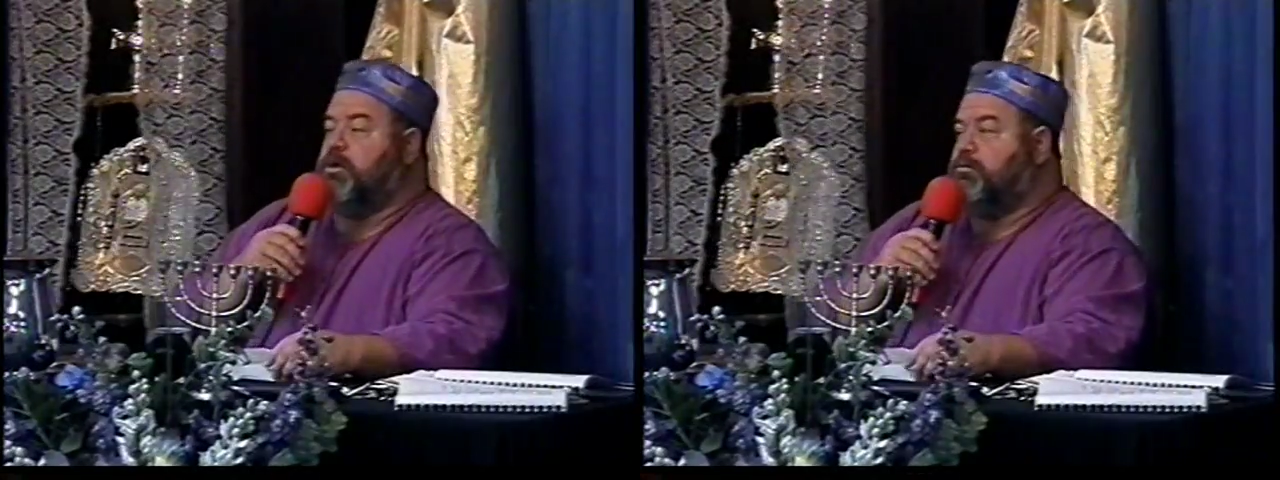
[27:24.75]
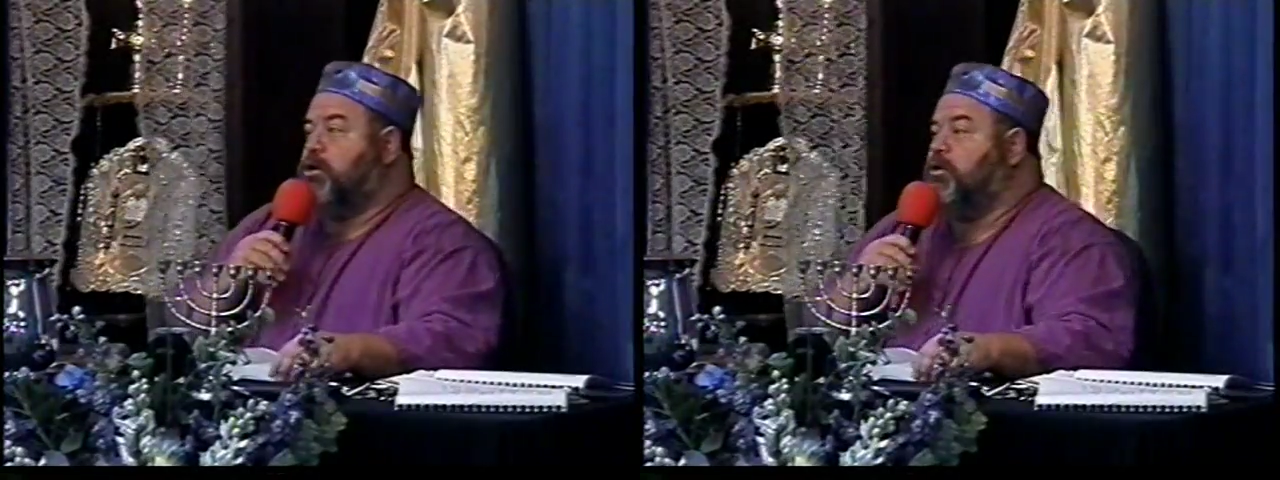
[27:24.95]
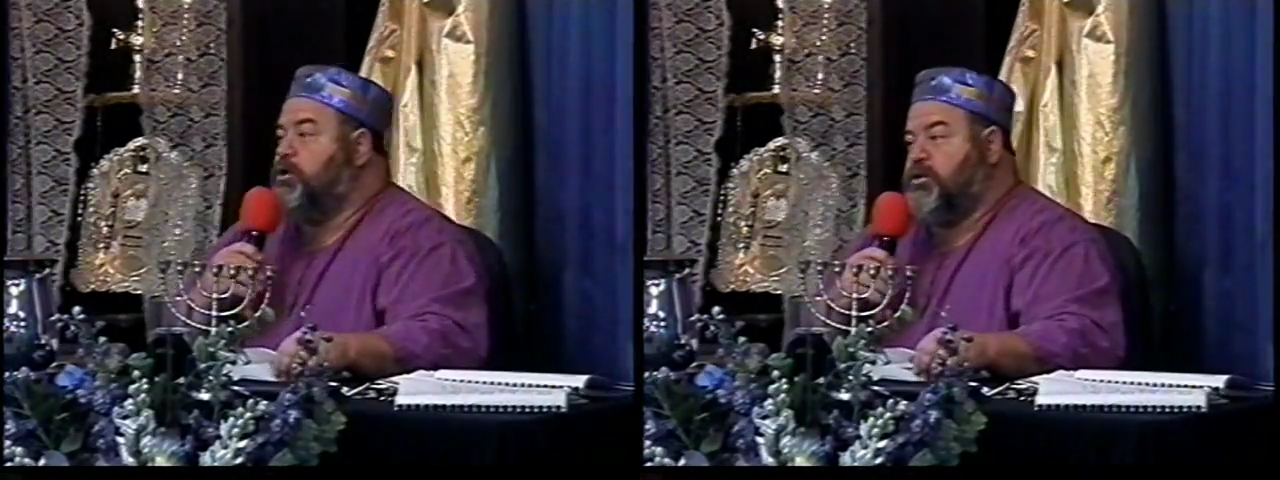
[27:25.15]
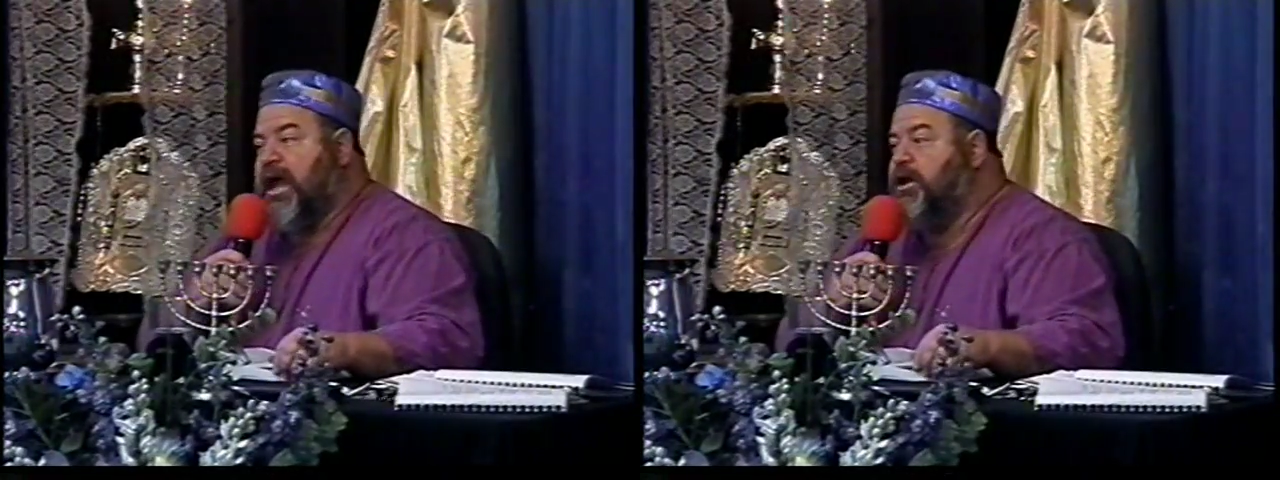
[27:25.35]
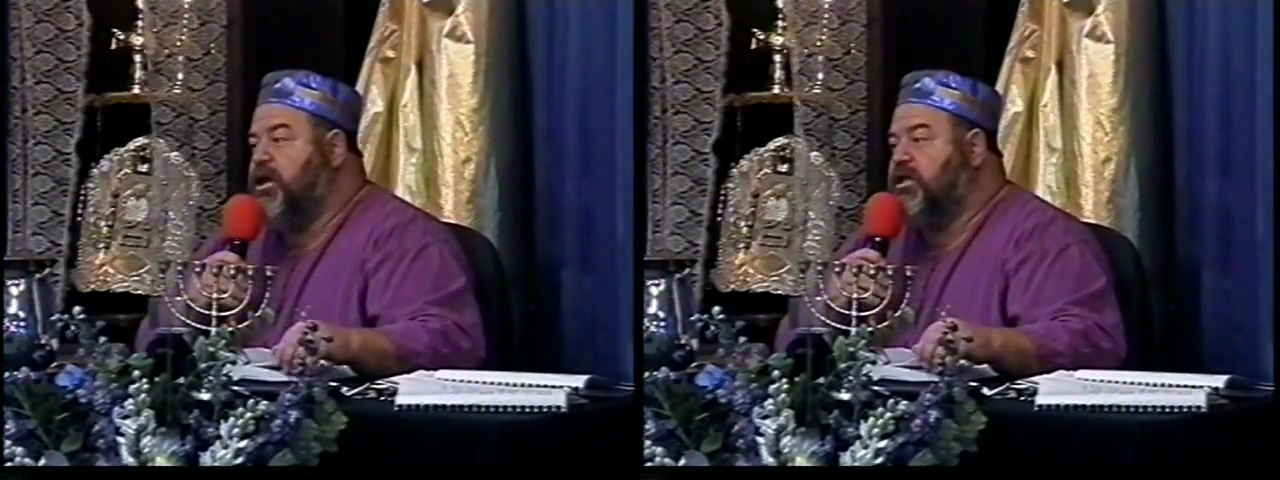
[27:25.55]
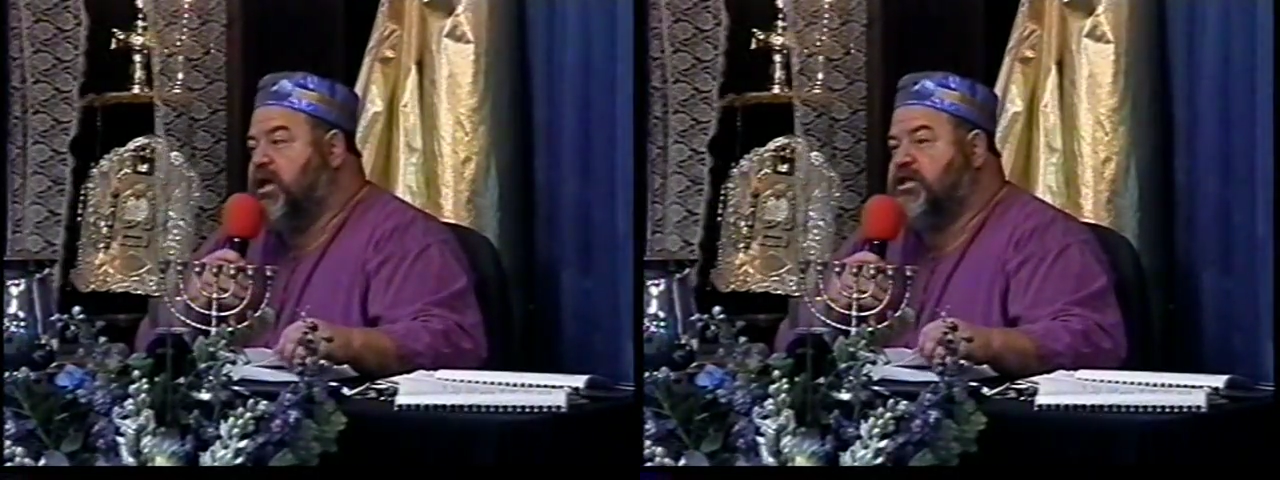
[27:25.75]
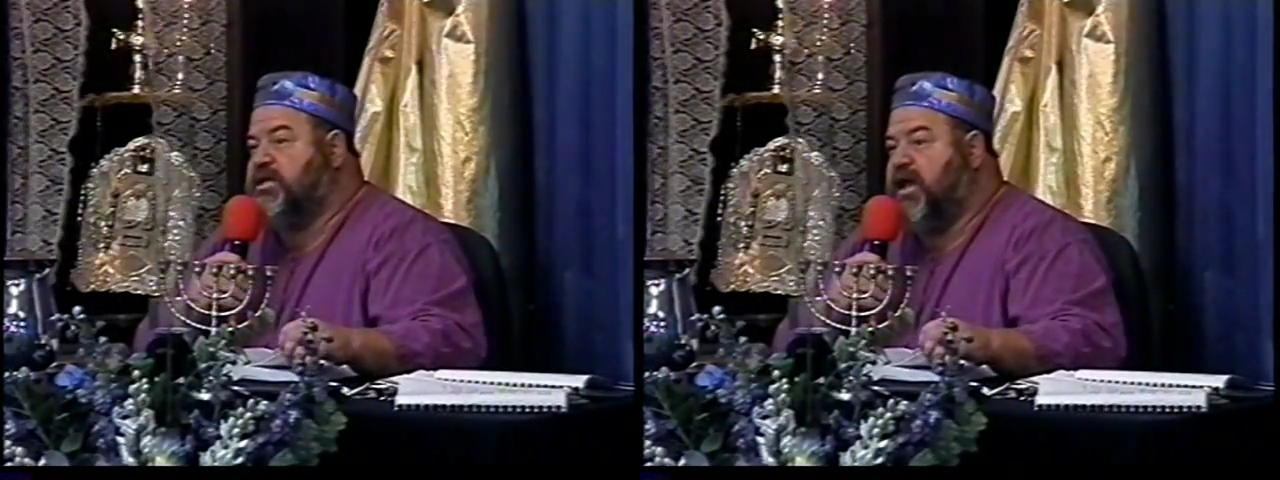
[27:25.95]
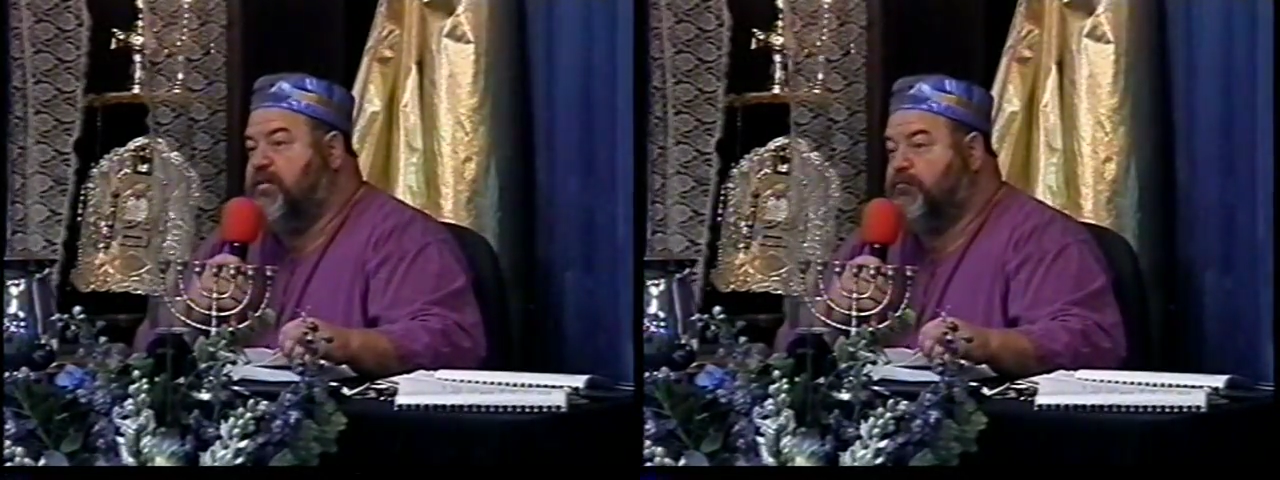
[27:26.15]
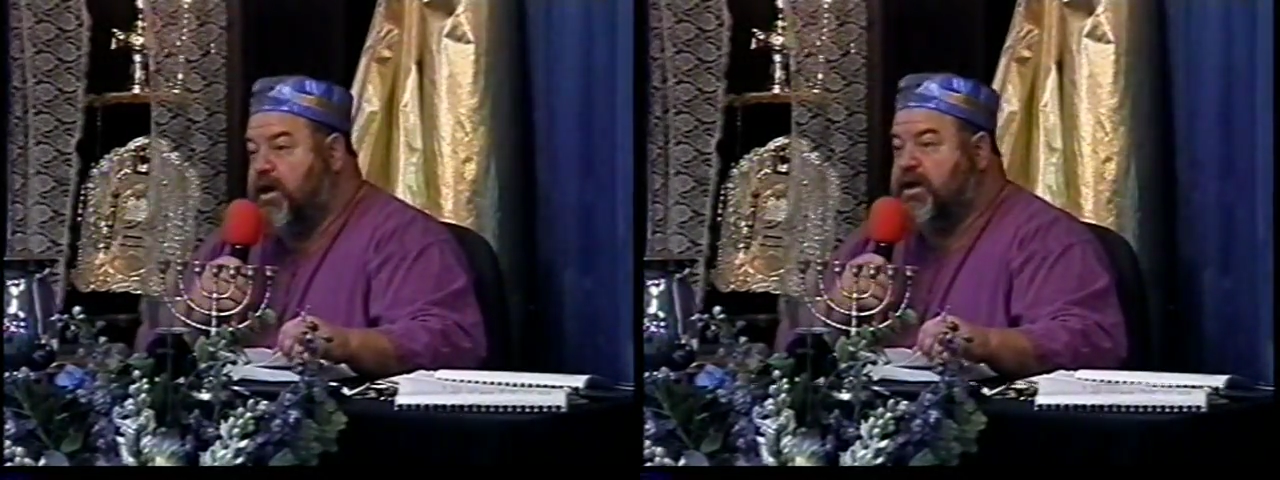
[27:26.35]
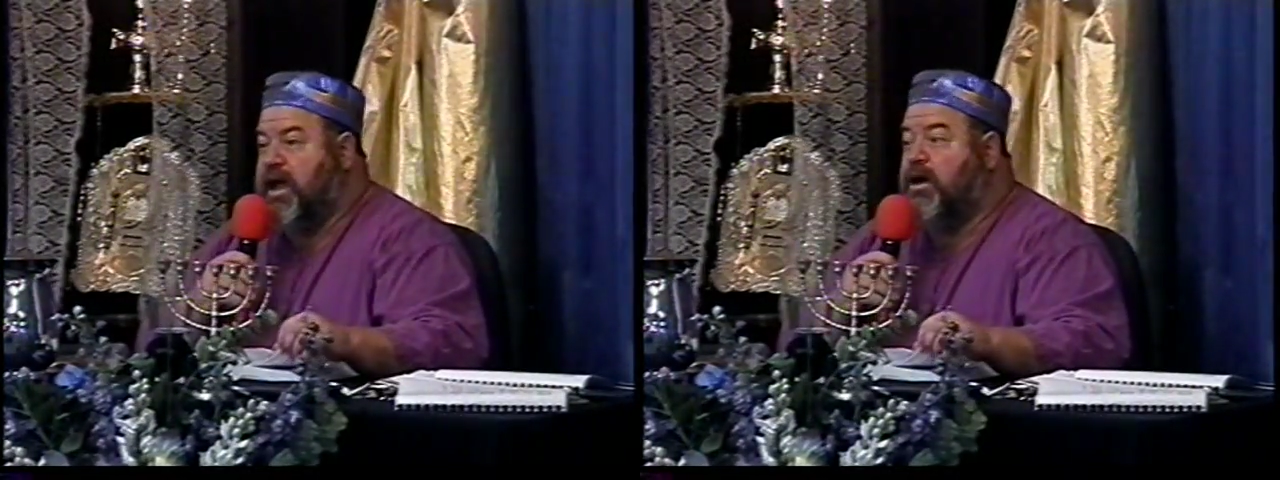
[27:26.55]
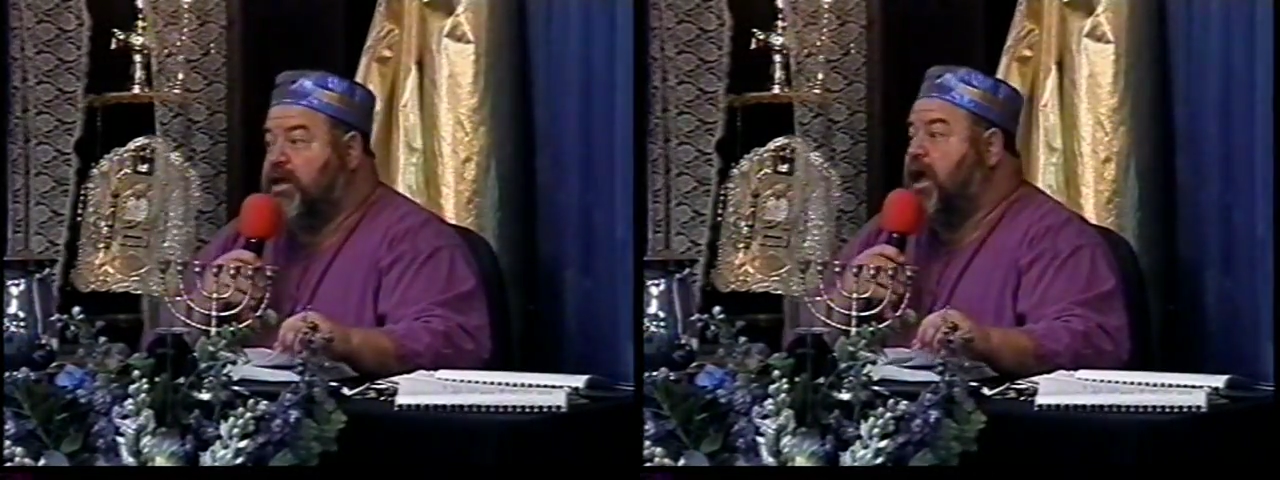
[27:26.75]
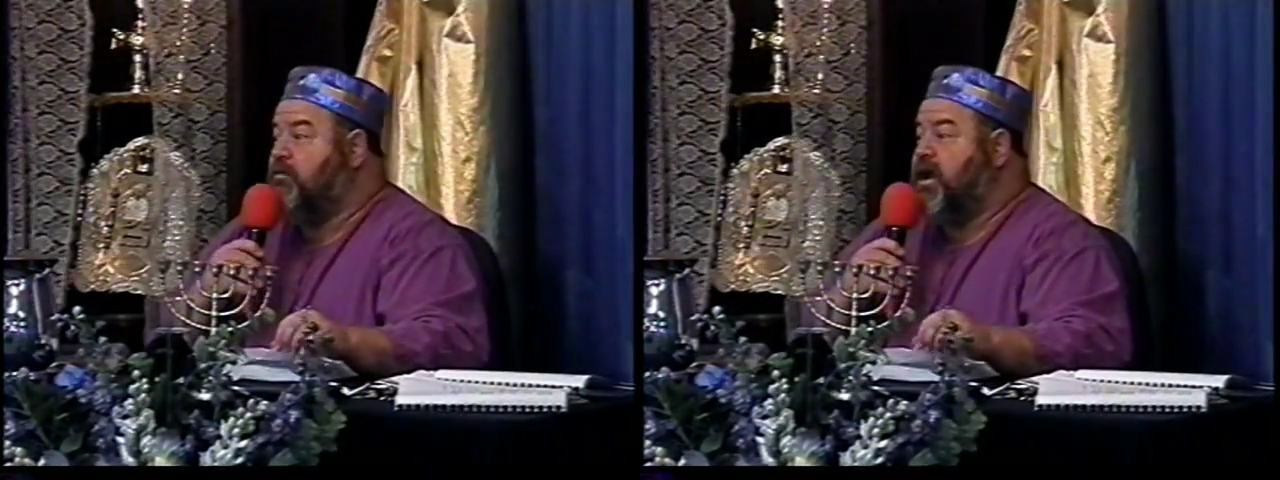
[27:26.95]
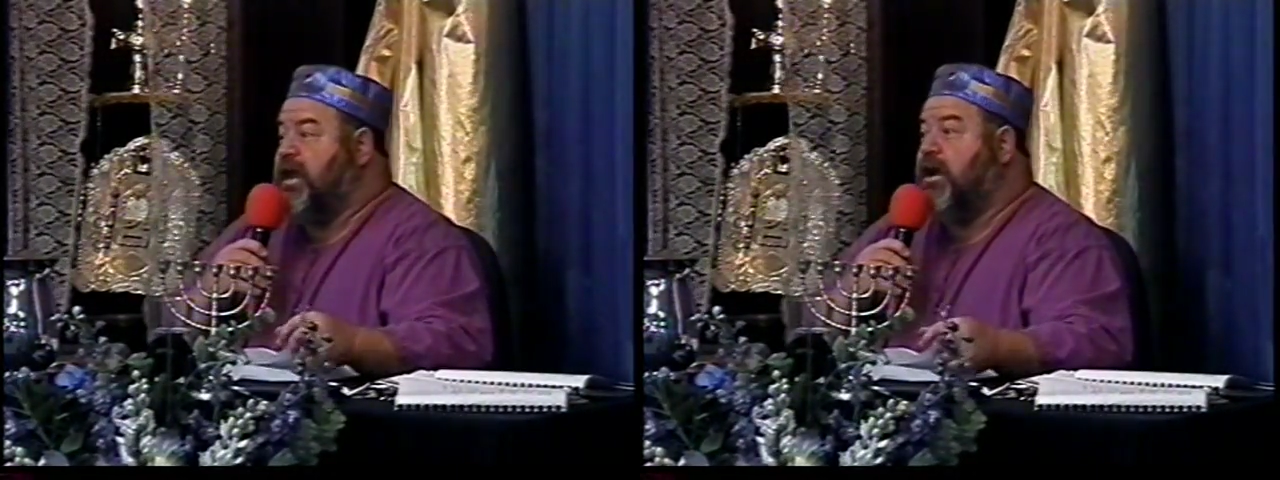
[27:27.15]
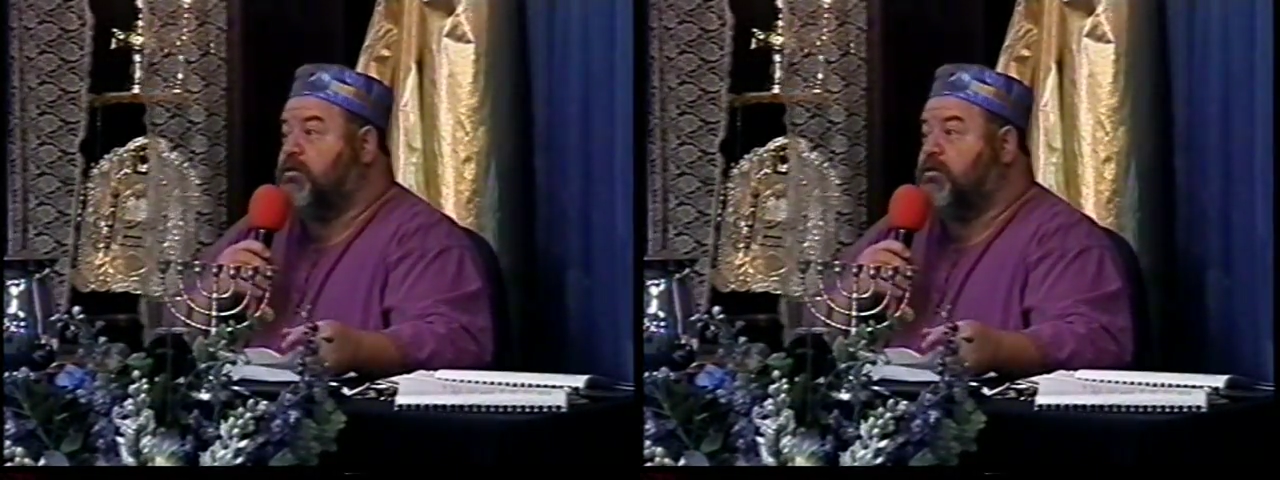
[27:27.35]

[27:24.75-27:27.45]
brother, now you need to get saved. Right now? Yeah, right now.